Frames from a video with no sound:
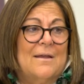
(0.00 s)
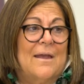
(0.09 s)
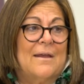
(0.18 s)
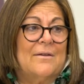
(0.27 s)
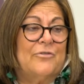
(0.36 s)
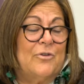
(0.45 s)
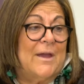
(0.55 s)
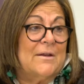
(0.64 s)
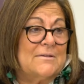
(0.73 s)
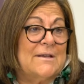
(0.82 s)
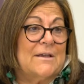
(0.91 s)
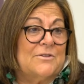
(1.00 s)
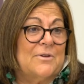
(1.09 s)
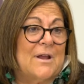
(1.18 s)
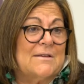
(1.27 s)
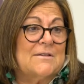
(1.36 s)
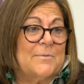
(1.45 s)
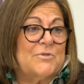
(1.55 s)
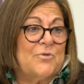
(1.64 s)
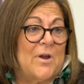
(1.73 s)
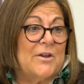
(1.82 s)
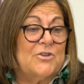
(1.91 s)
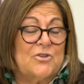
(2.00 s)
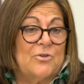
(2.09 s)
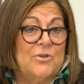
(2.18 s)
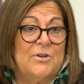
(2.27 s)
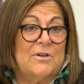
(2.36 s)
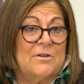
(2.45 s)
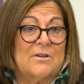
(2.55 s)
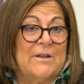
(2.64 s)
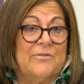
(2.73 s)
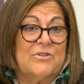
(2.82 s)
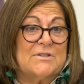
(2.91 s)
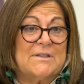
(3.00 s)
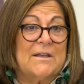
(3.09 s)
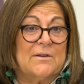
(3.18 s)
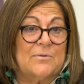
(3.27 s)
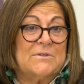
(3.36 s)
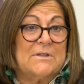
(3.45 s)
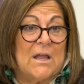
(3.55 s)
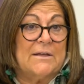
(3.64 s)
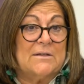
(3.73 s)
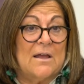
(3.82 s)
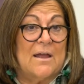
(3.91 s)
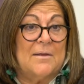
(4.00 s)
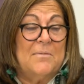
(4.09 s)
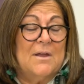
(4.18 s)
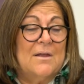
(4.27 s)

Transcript: and if you had a ticket to an Isaac Mizrahi show, you didn't leave your seat. It was nighttime,